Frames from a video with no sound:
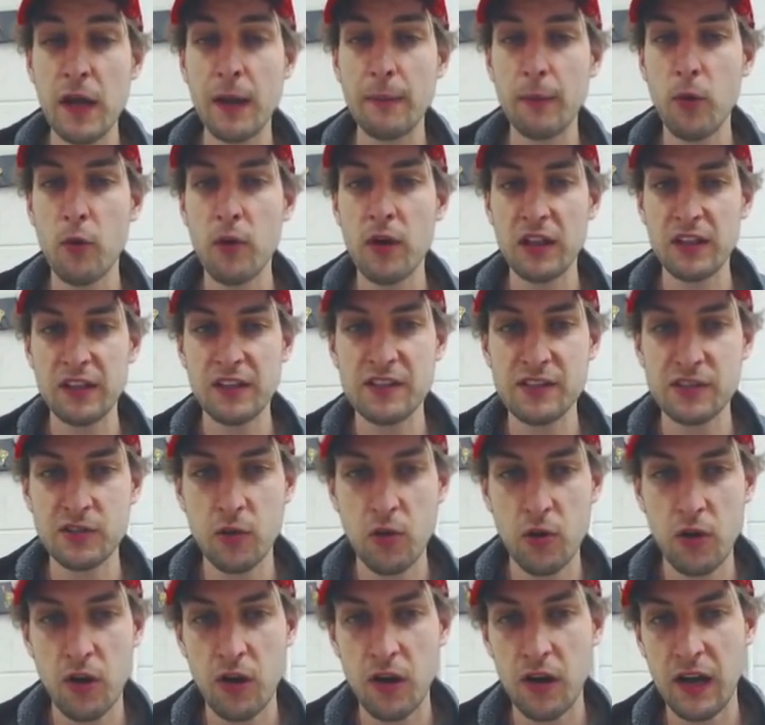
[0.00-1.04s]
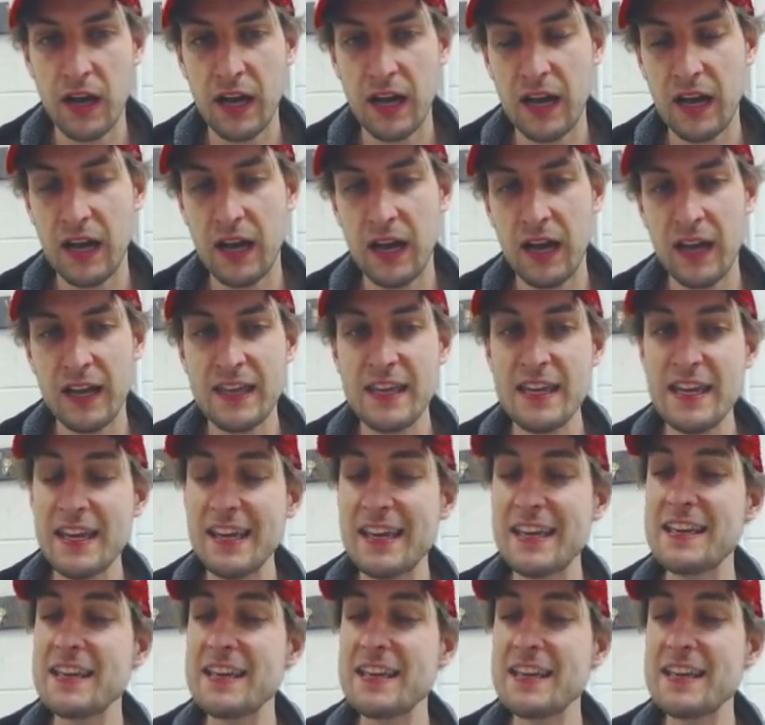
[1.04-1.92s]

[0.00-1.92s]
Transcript: I do end up going to Gliscor.